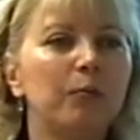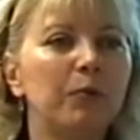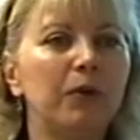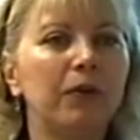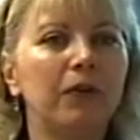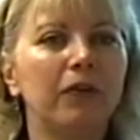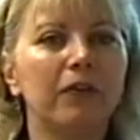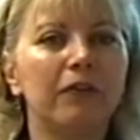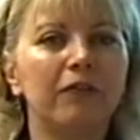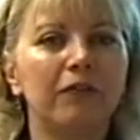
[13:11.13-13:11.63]

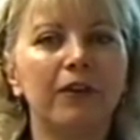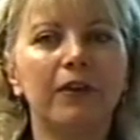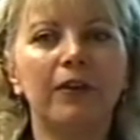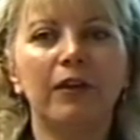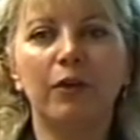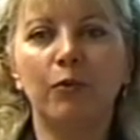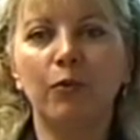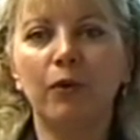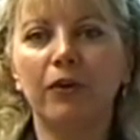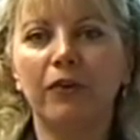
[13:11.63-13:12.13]
person
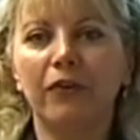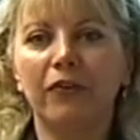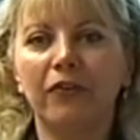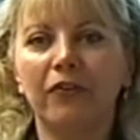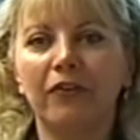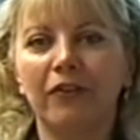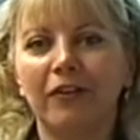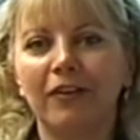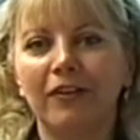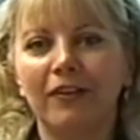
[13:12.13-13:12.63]
feeling worse
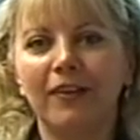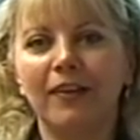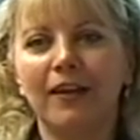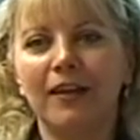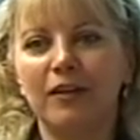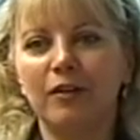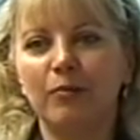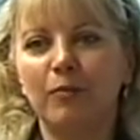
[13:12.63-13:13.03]
than they did